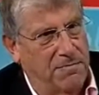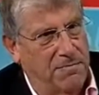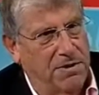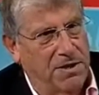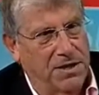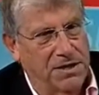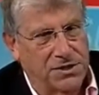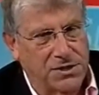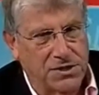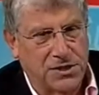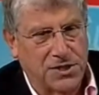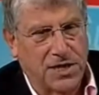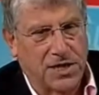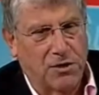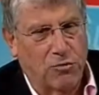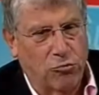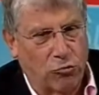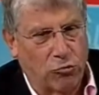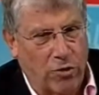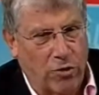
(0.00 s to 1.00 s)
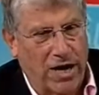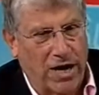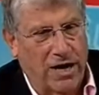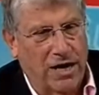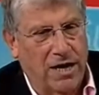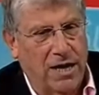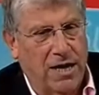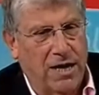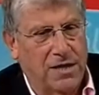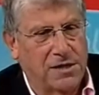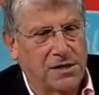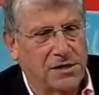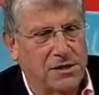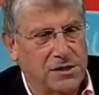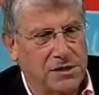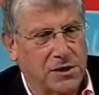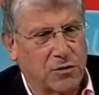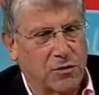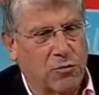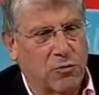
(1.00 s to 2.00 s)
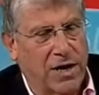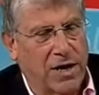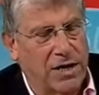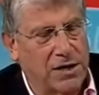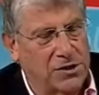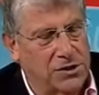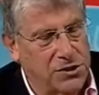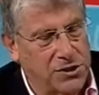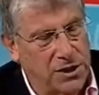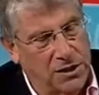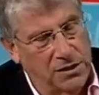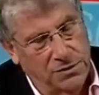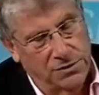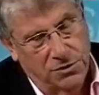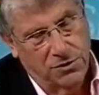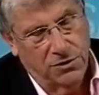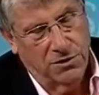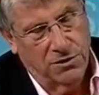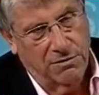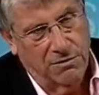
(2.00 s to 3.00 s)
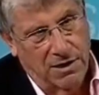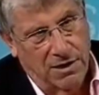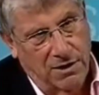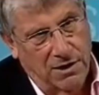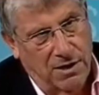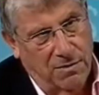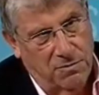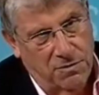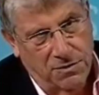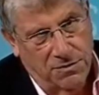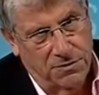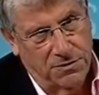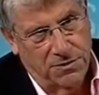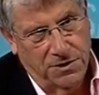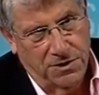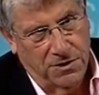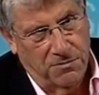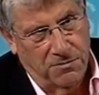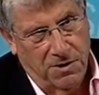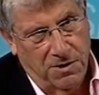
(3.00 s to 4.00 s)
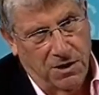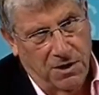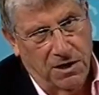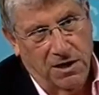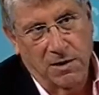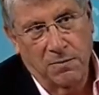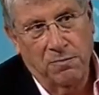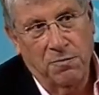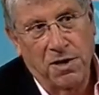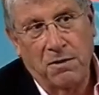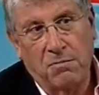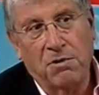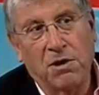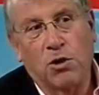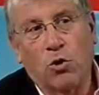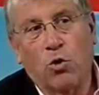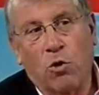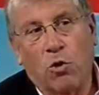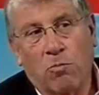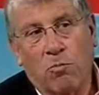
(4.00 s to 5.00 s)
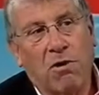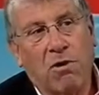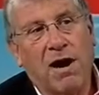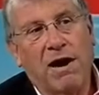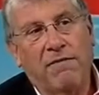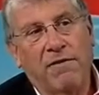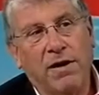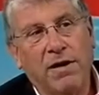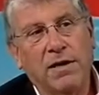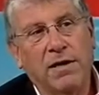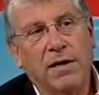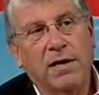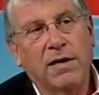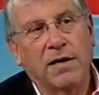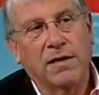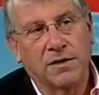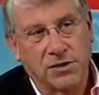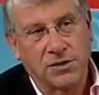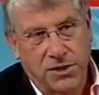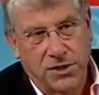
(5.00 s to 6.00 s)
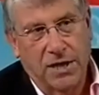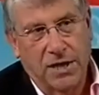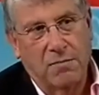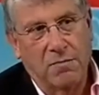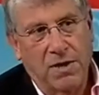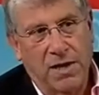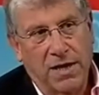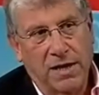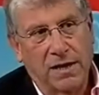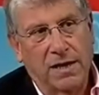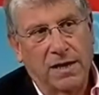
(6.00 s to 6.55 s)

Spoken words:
I mean, this is the greatest single turnaround opportunity in America, public or private, state of Maine.